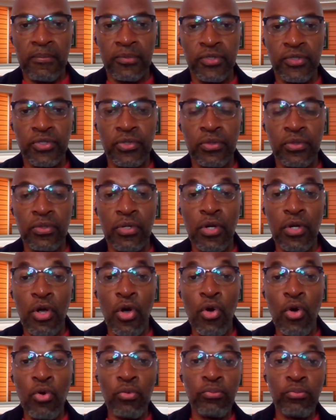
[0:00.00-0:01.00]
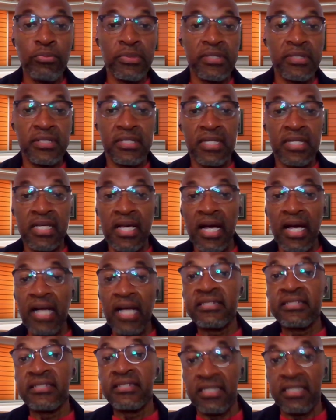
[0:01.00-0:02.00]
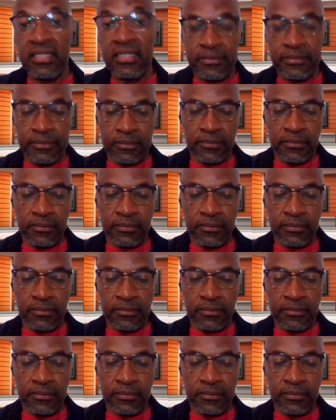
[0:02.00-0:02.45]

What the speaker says: Sean Combs Cassie